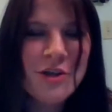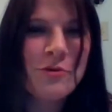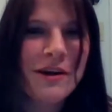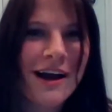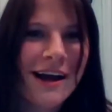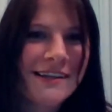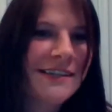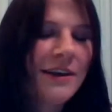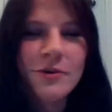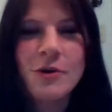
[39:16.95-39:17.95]
You
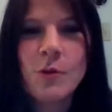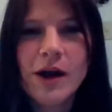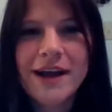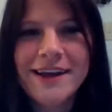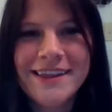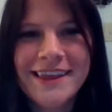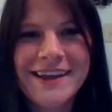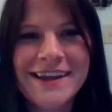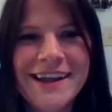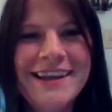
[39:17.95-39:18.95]
guys, I don't know why,
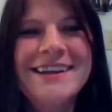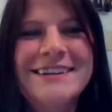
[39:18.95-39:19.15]
like,